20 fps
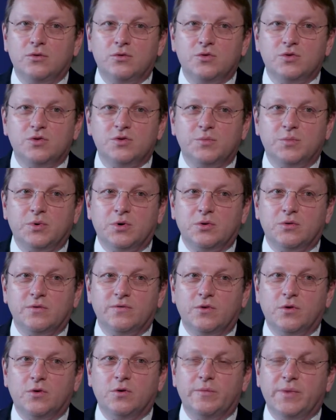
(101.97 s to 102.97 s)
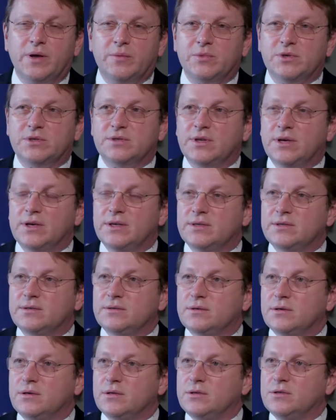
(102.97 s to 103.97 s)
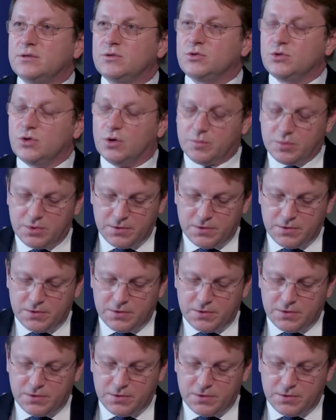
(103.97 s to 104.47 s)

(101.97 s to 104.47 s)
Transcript: the support of all member states this job.